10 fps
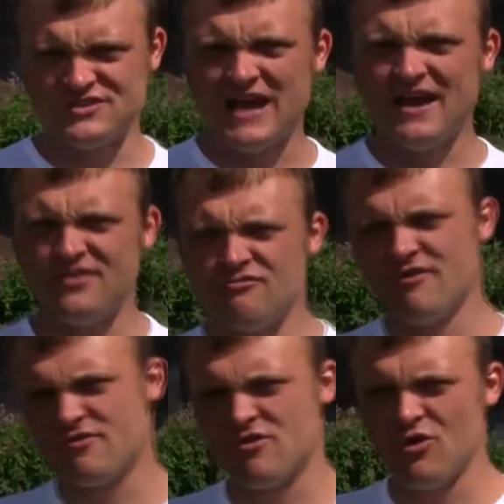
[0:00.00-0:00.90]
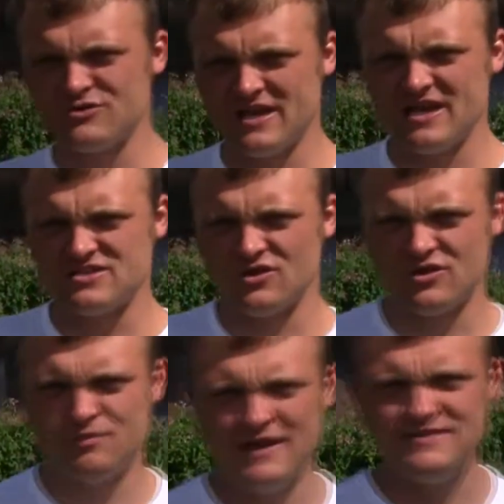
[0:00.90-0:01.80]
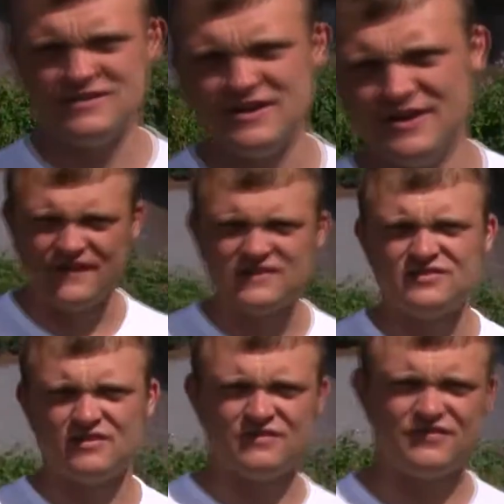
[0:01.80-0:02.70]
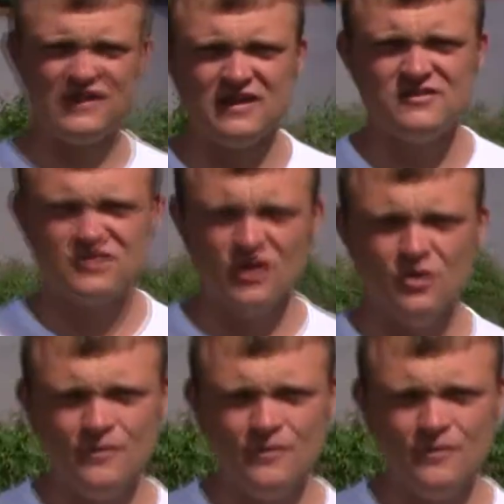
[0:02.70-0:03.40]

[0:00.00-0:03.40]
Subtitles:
outside of the River Ouse here, so there's plenty of things to see and do,